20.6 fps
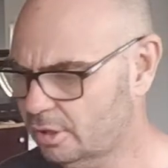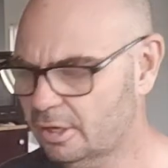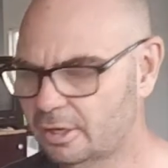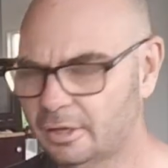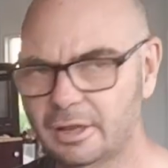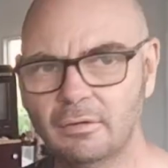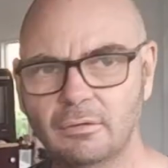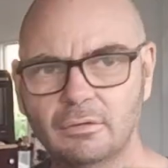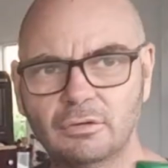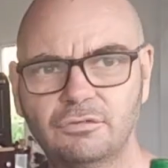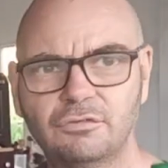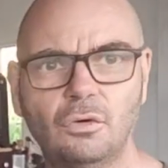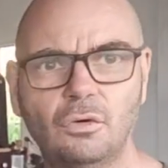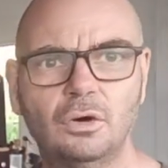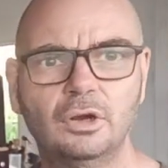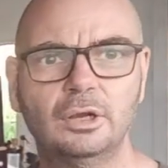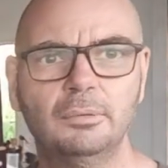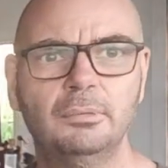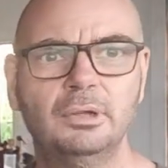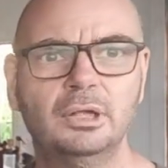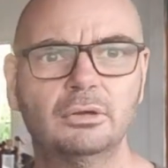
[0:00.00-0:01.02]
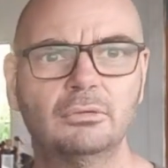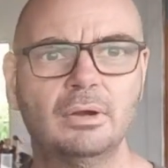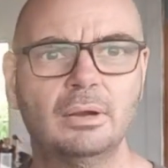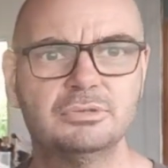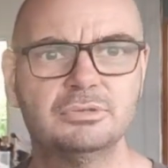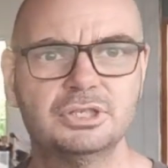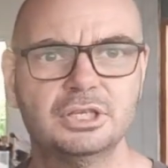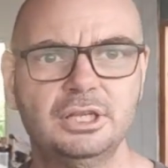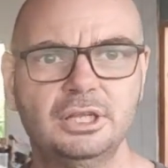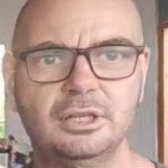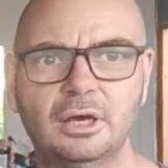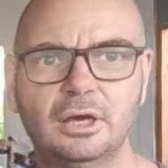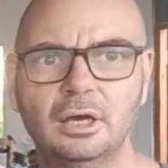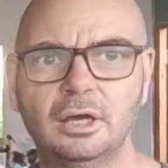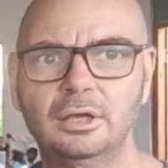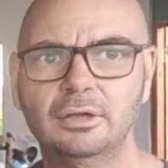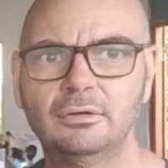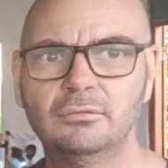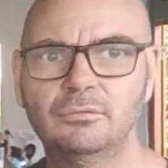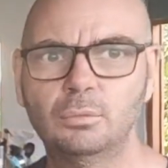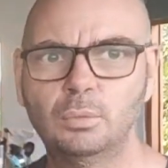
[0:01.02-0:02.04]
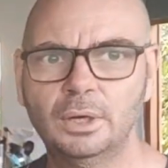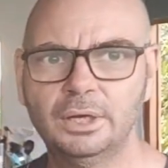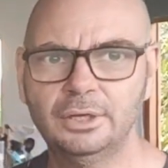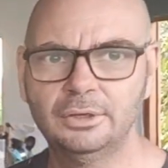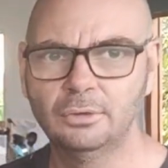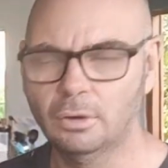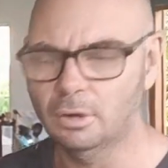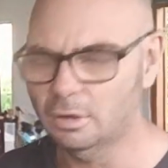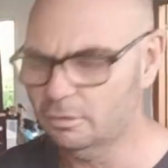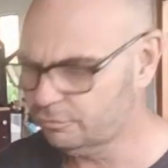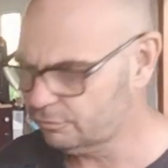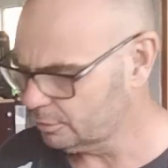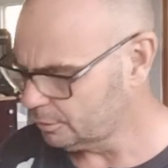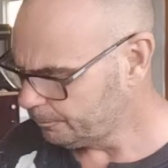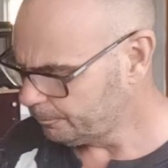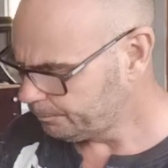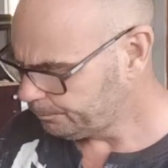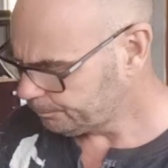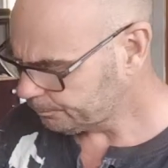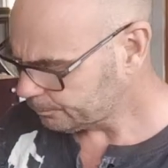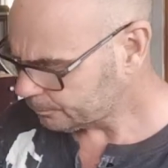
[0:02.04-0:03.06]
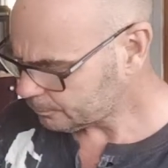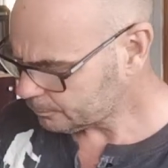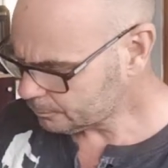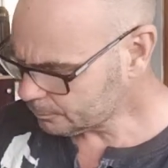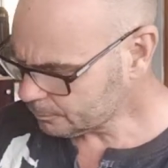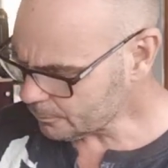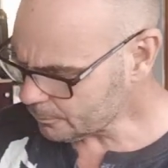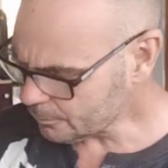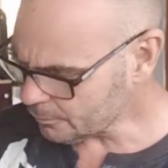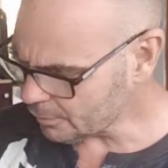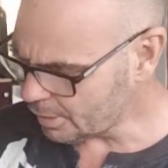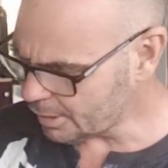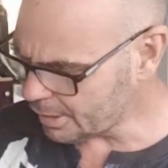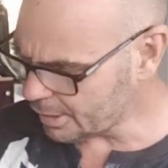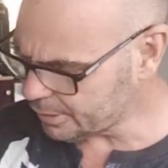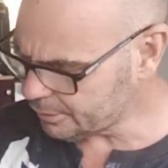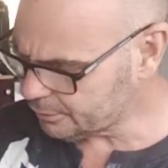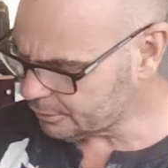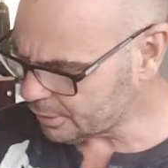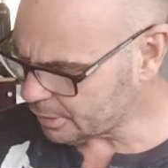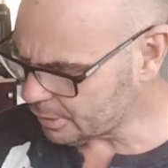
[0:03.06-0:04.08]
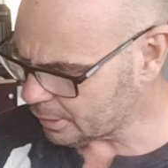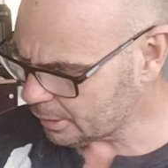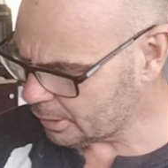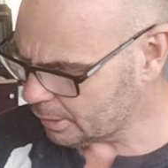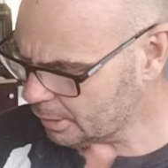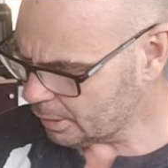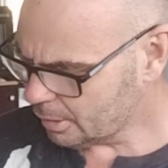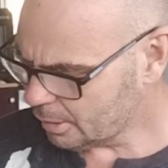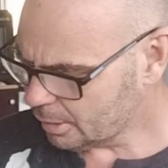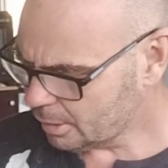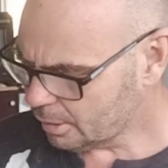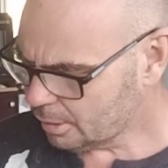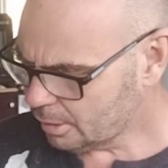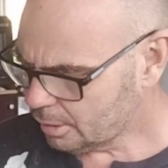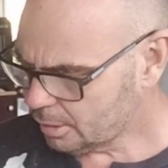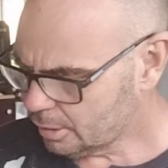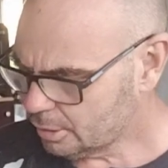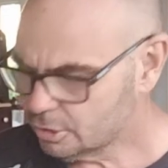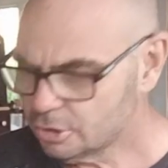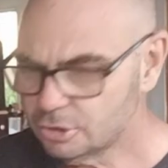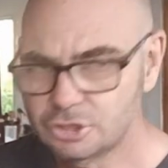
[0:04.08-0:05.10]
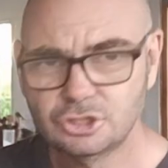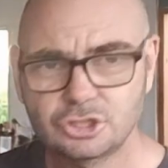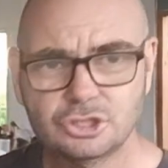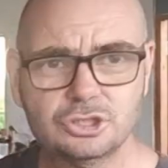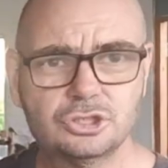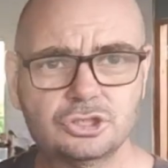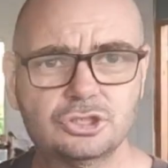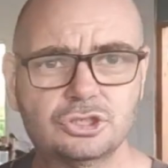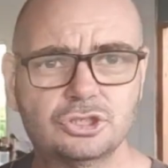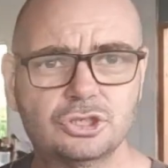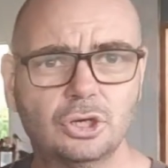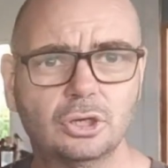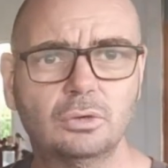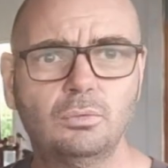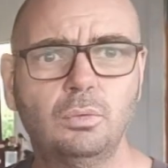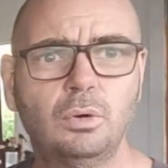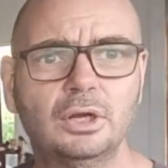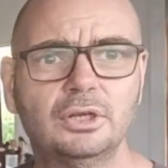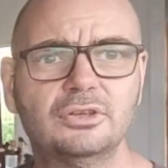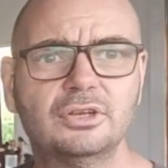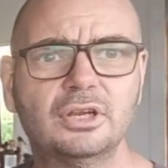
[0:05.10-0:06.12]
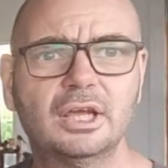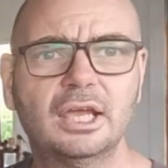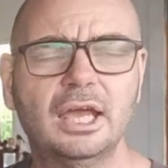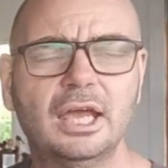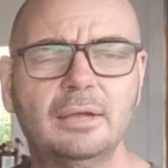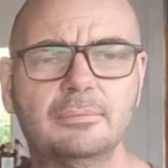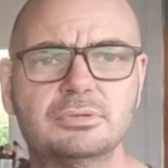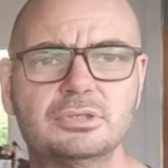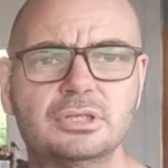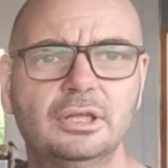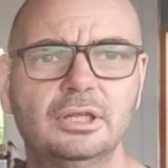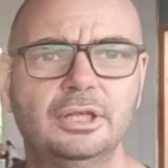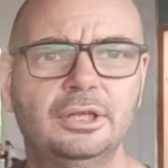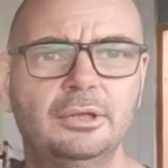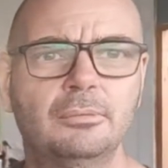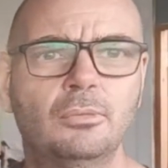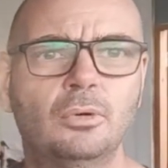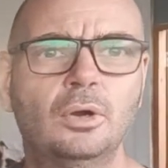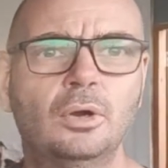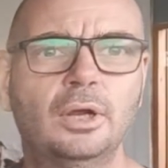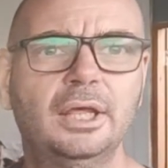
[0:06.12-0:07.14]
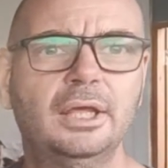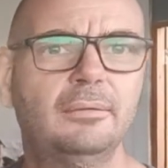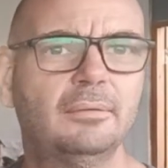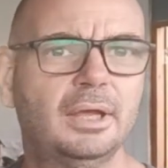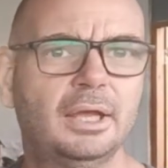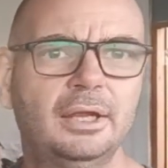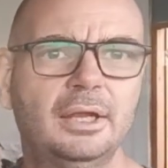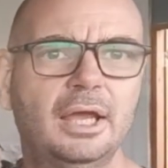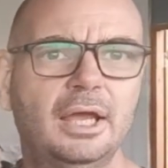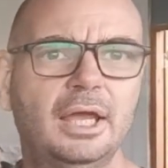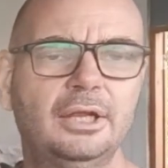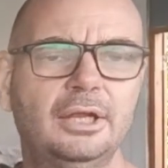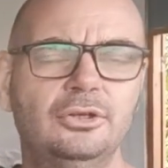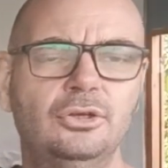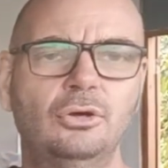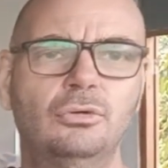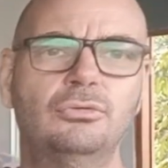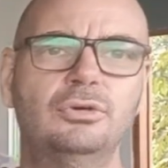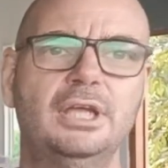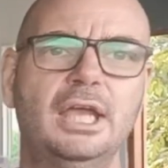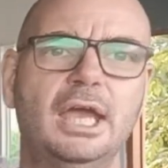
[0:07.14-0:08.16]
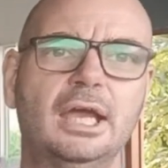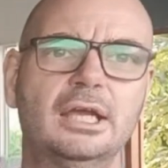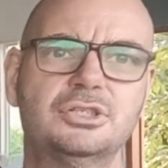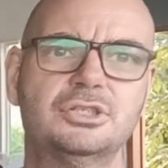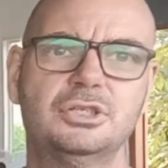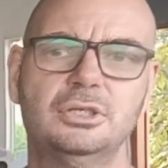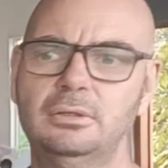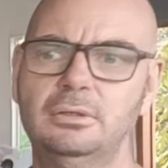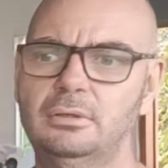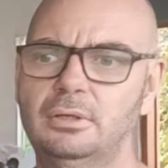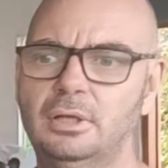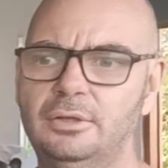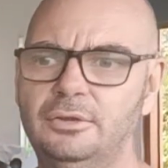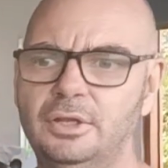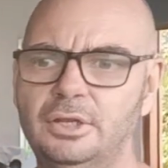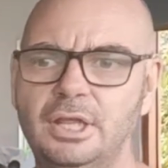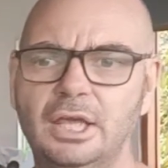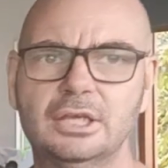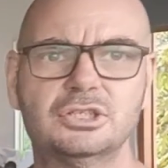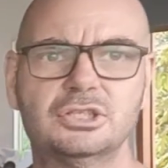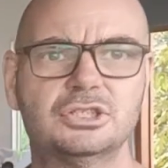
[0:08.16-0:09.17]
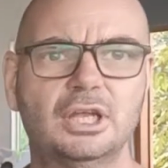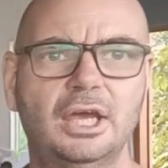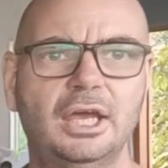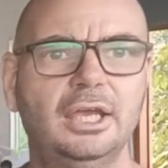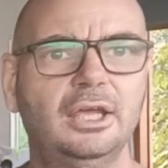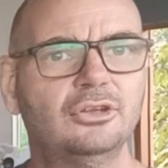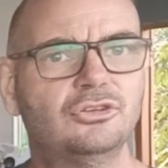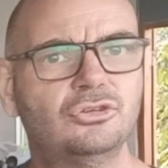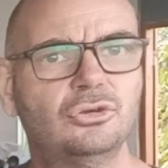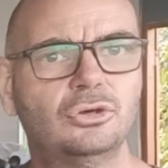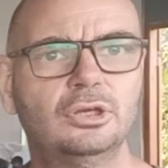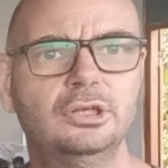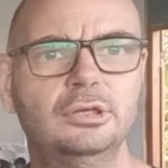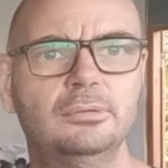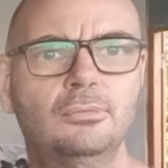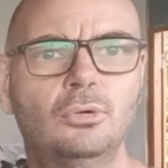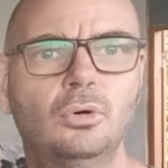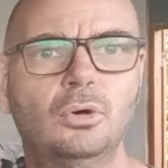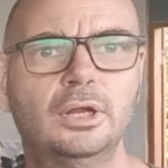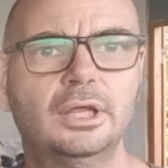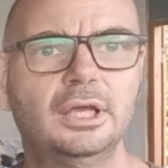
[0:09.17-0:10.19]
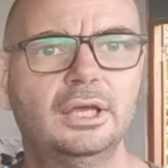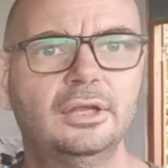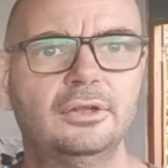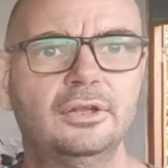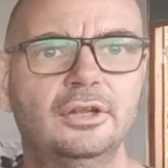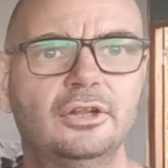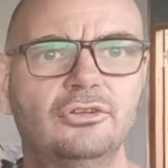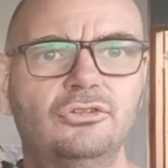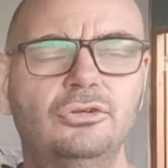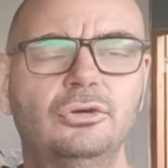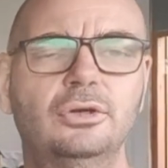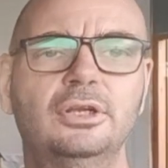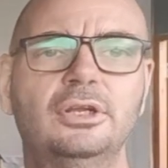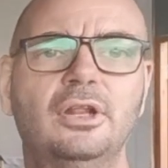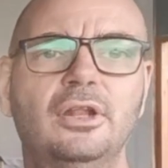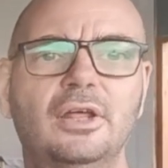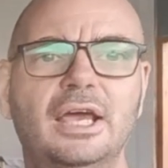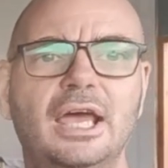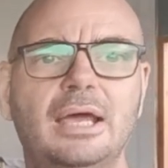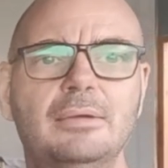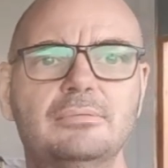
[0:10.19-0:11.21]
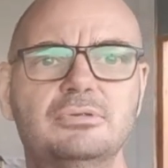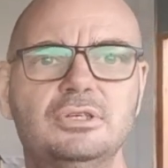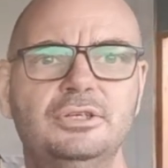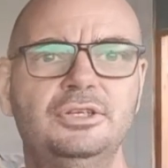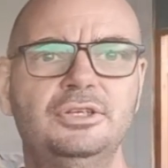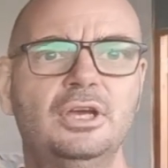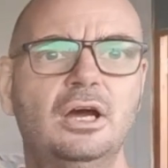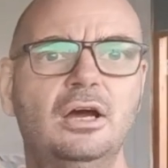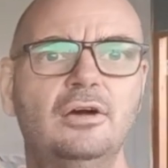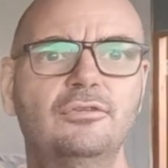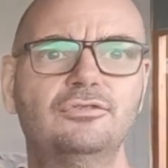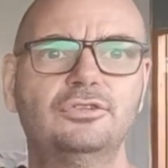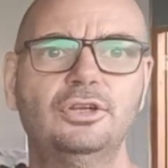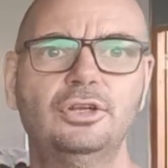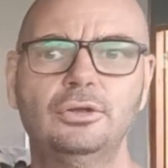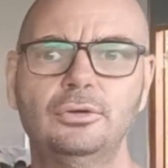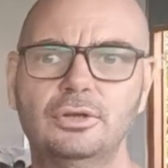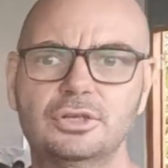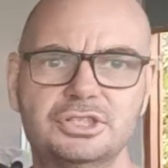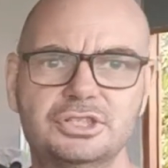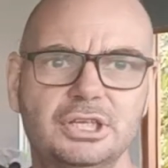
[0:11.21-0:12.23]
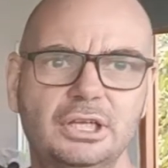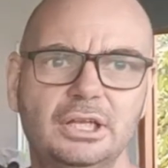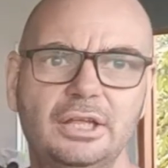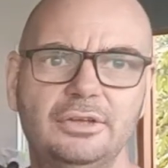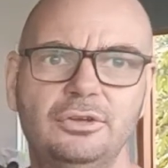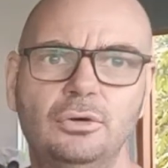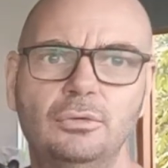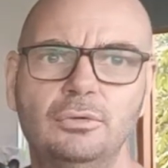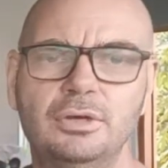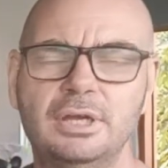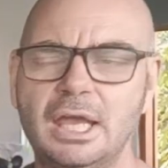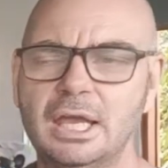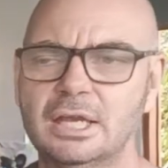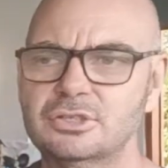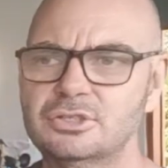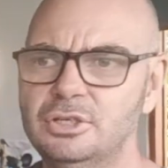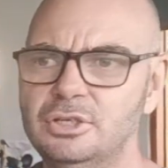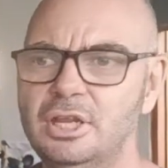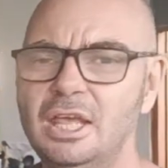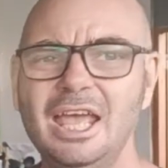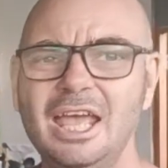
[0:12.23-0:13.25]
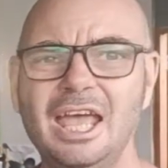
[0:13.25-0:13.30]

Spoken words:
And there were 400 milligrams in it. I weighed it off and took one capsule in the morning and I had no reaction, and the next day I took in the morning and then I took another capsule in the afternoon and I still had no reaction.